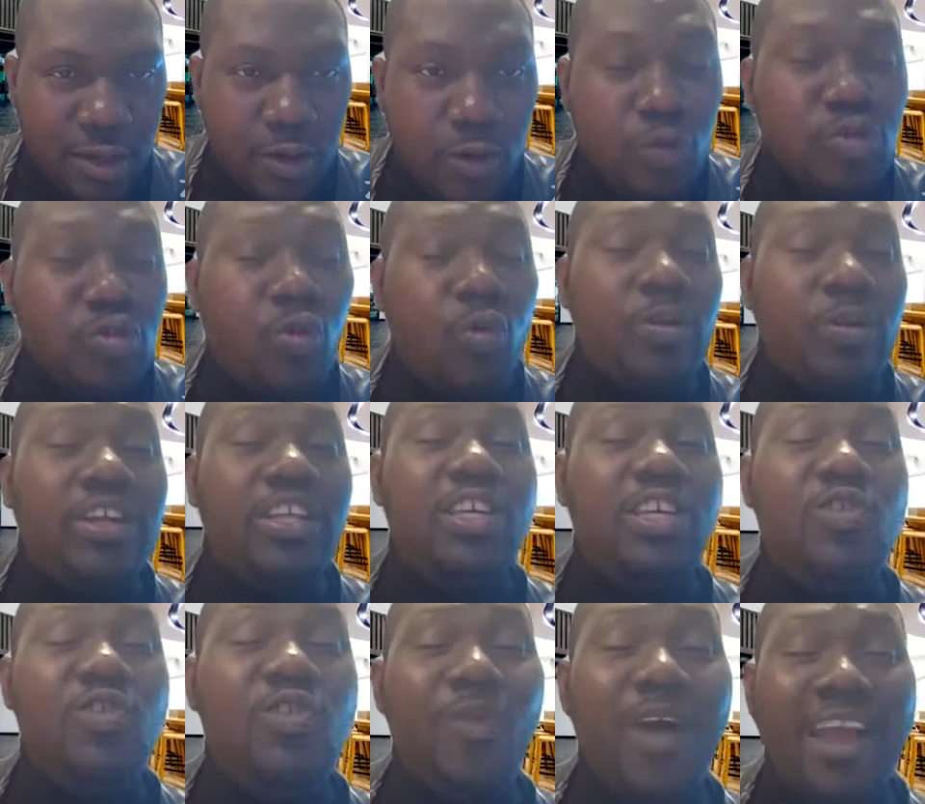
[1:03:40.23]
Kò
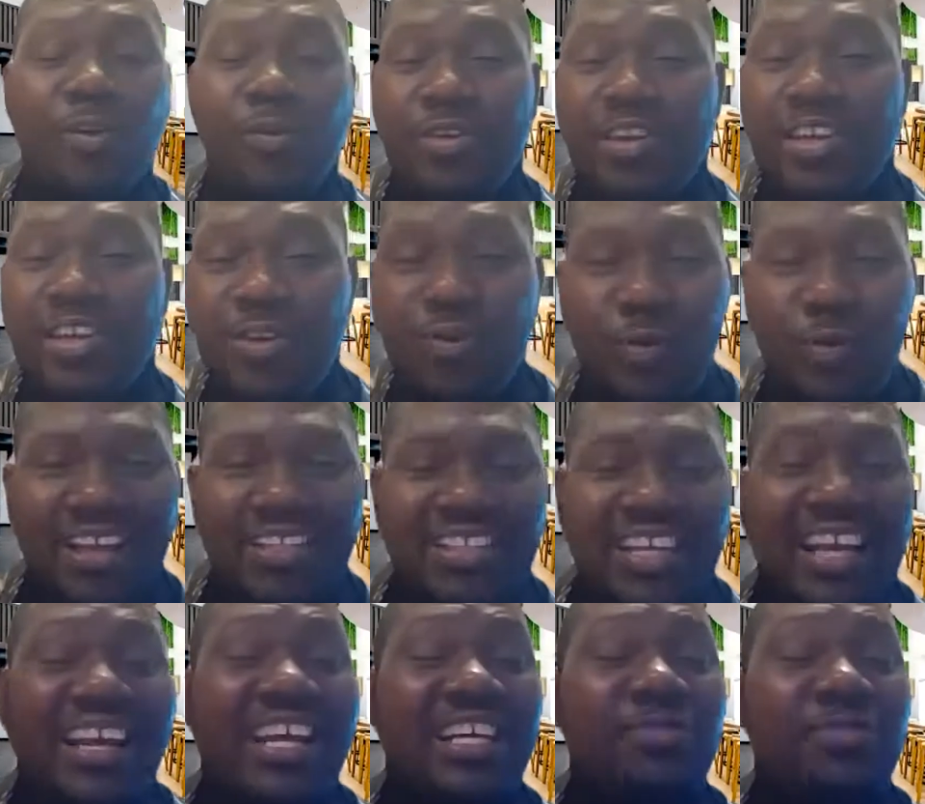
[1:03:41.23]
ní UI, kò ní UX,
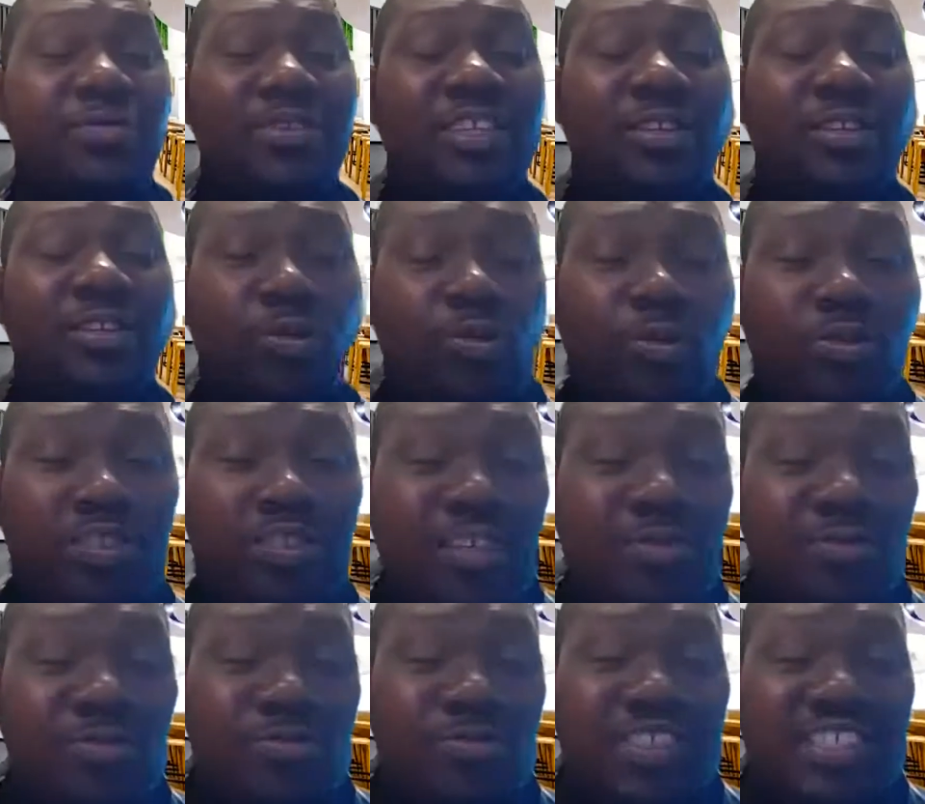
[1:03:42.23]
and that's what they taught us. They
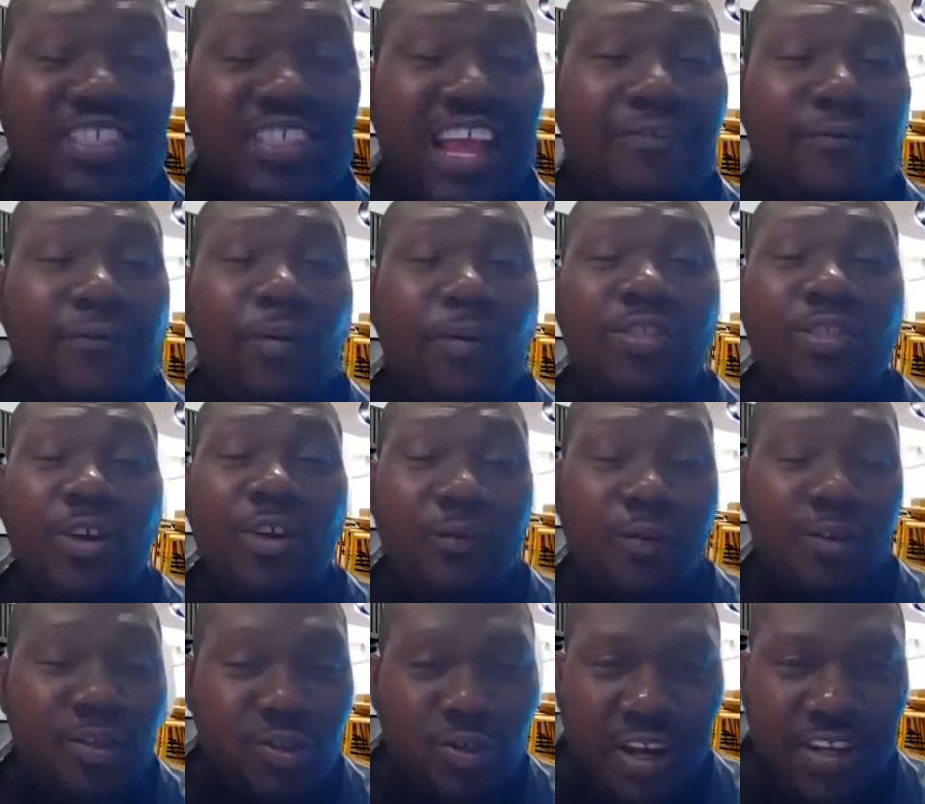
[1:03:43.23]
used to teach like 40 of
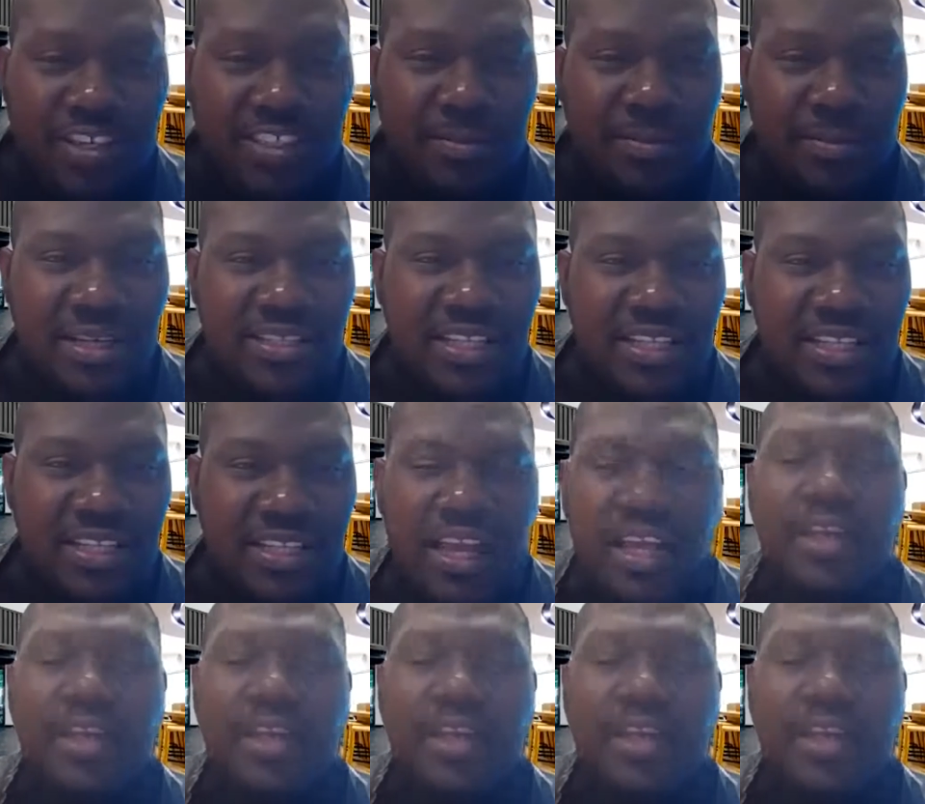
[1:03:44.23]
us throughout the semester.